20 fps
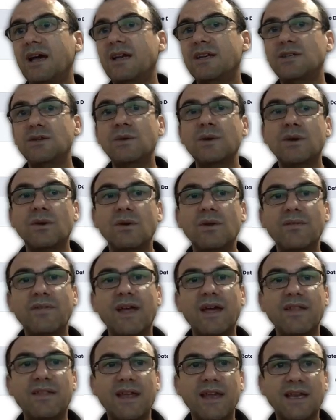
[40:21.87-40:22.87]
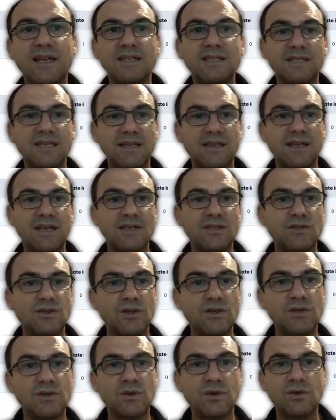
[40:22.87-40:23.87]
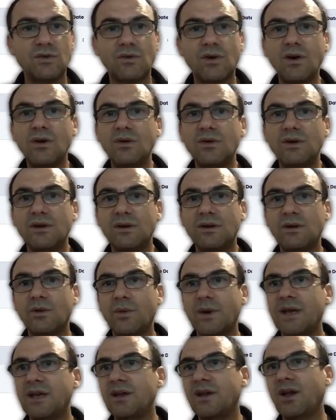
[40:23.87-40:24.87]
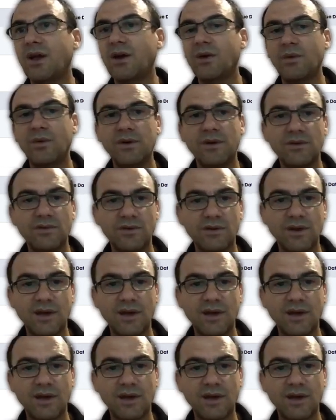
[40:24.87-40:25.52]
doing all of that, they can set that student to enrolled, and away you go, and